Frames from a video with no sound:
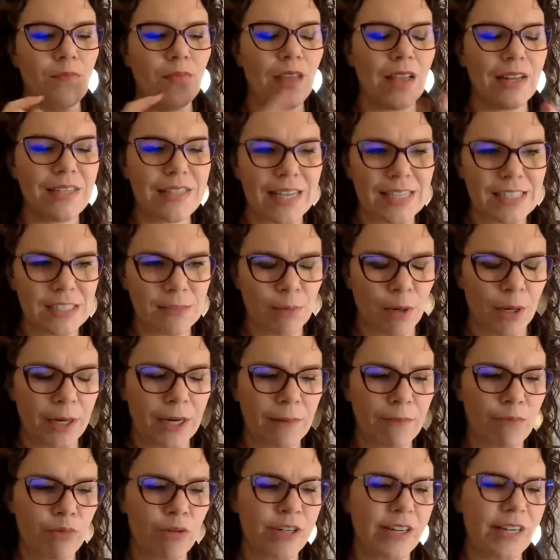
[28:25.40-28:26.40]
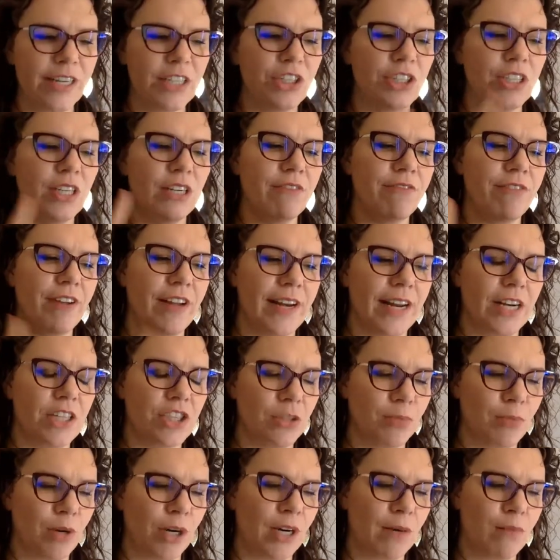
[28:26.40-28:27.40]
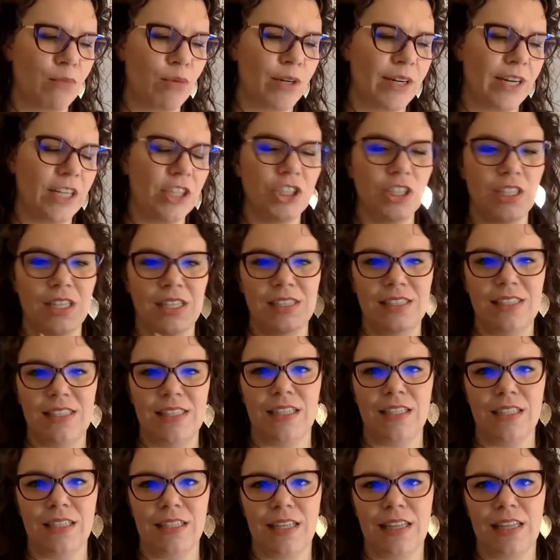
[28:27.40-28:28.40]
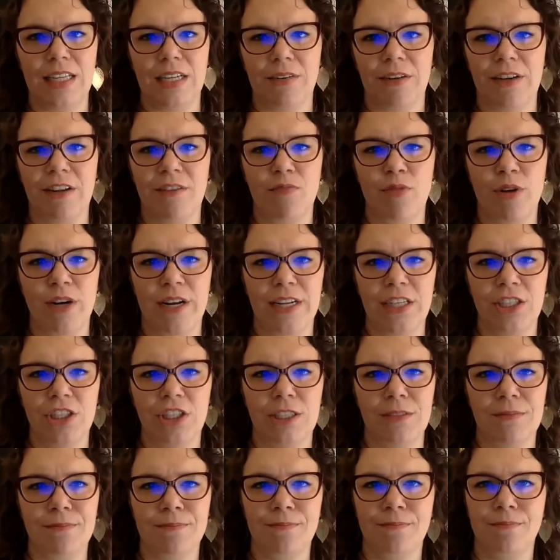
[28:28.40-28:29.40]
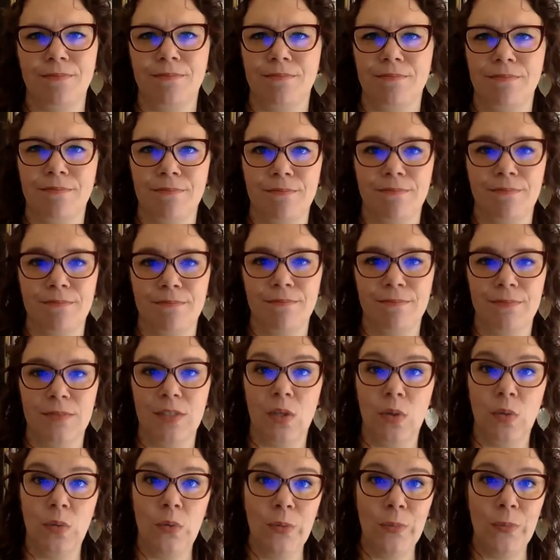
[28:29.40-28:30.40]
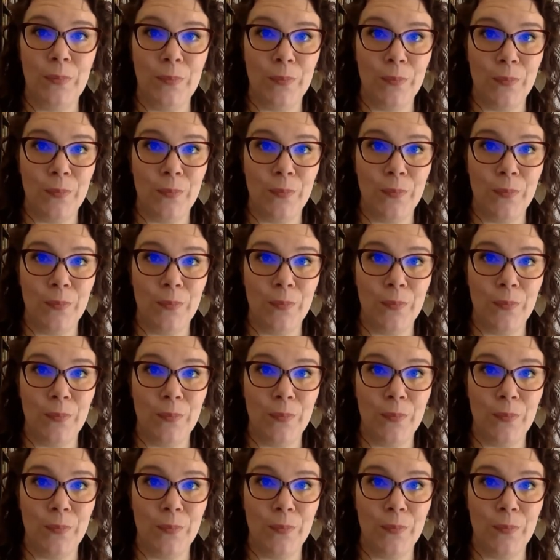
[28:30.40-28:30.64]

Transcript: test market predation, financial market predation, and signaling theory of predation. Cool.